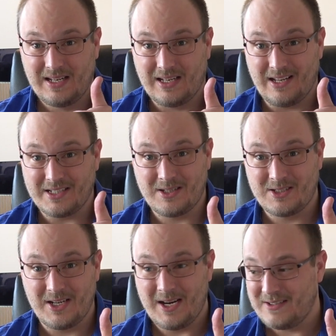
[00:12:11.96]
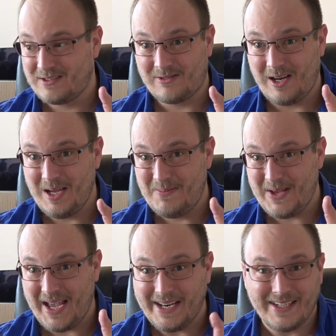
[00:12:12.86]
Like, share, and subscribe,
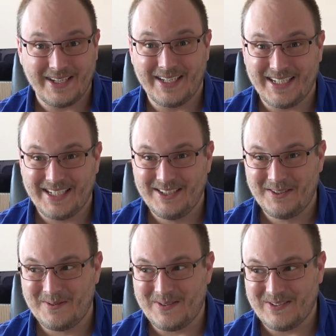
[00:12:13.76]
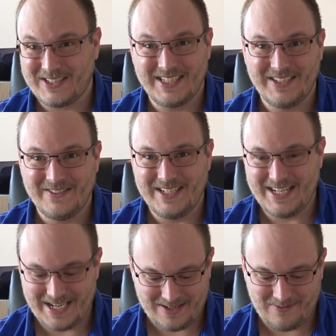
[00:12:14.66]
and we'll see you in the
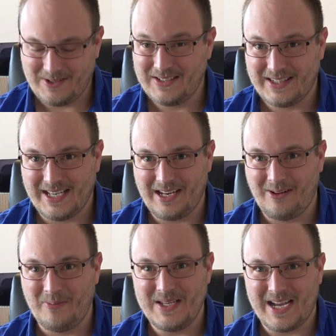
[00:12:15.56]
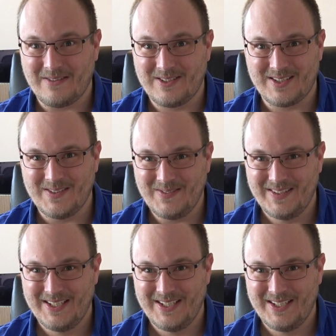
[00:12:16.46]
next one. That'll be out soon.